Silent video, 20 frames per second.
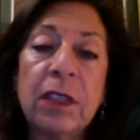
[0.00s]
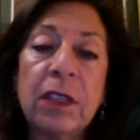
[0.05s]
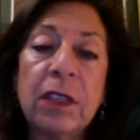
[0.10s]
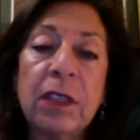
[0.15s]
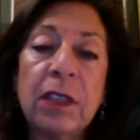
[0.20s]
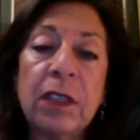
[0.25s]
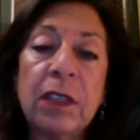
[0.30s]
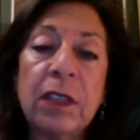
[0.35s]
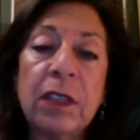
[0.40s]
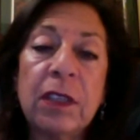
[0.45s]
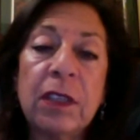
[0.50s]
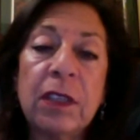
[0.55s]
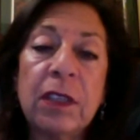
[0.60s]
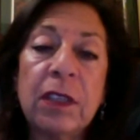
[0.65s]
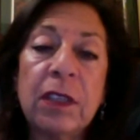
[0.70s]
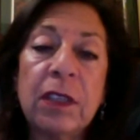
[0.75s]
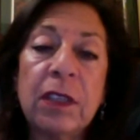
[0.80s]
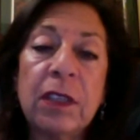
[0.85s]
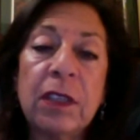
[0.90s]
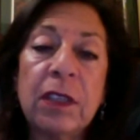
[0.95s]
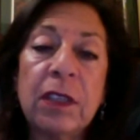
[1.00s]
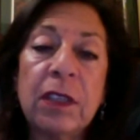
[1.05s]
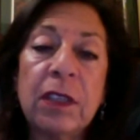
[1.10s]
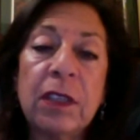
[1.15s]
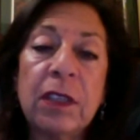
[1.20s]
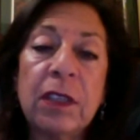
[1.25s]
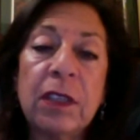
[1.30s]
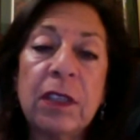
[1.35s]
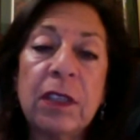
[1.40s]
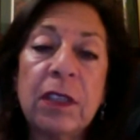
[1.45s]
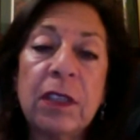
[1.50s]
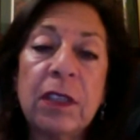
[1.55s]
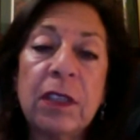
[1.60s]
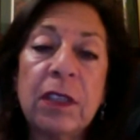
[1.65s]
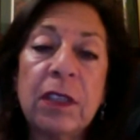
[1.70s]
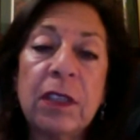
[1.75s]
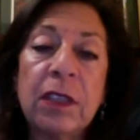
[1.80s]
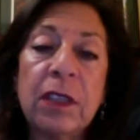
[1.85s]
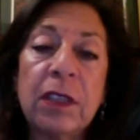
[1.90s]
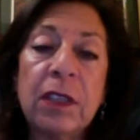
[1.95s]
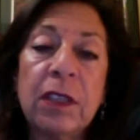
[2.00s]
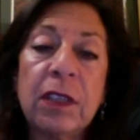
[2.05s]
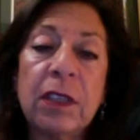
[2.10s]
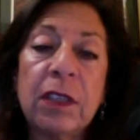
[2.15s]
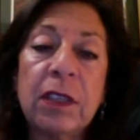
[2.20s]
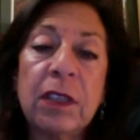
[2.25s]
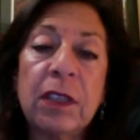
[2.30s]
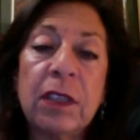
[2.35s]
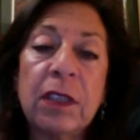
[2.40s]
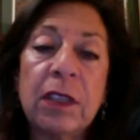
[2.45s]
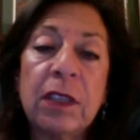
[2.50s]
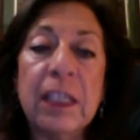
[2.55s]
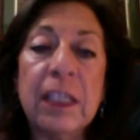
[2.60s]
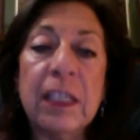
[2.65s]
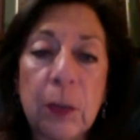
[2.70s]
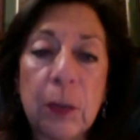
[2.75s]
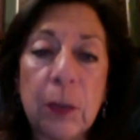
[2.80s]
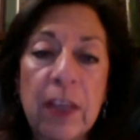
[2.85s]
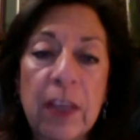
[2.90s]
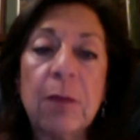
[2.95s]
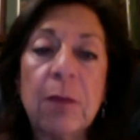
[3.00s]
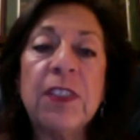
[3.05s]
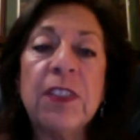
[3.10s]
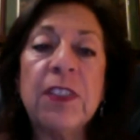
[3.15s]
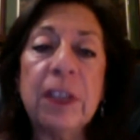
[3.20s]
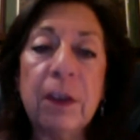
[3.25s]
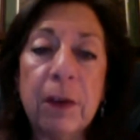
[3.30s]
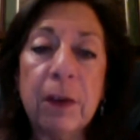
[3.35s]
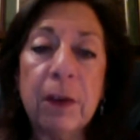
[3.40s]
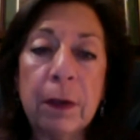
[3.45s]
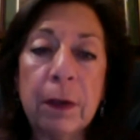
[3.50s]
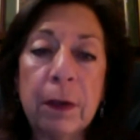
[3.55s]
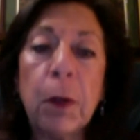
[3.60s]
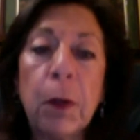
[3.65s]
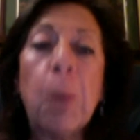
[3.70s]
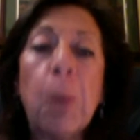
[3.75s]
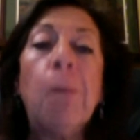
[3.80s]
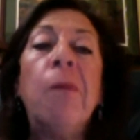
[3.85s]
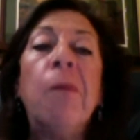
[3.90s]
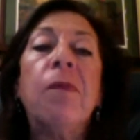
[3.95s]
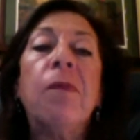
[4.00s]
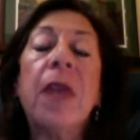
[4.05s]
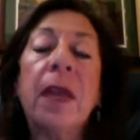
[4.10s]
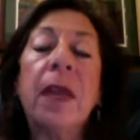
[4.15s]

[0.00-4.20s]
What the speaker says: in order to let your subconscious integrate the material